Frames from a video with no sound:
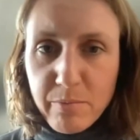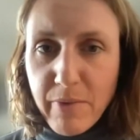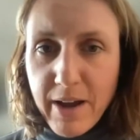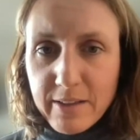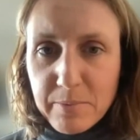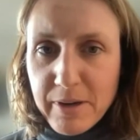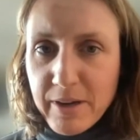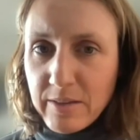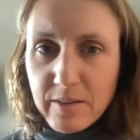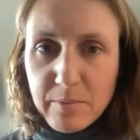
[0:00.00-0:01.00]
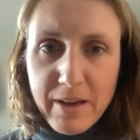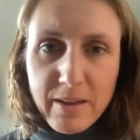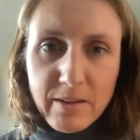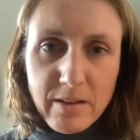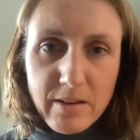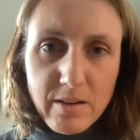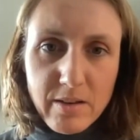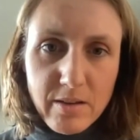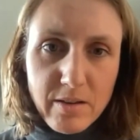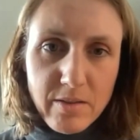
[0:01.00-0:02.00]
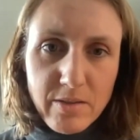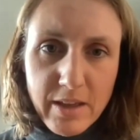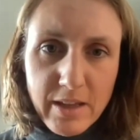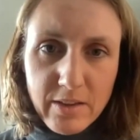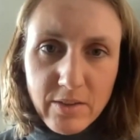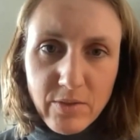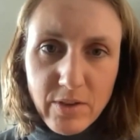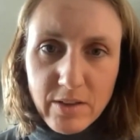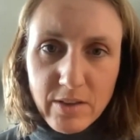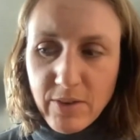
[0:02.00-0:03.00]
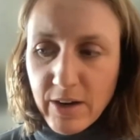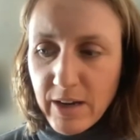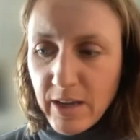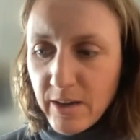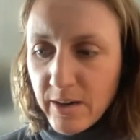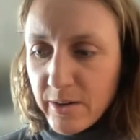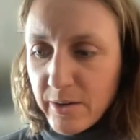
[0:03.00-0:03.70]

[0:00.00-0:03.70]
my experience has been that it's very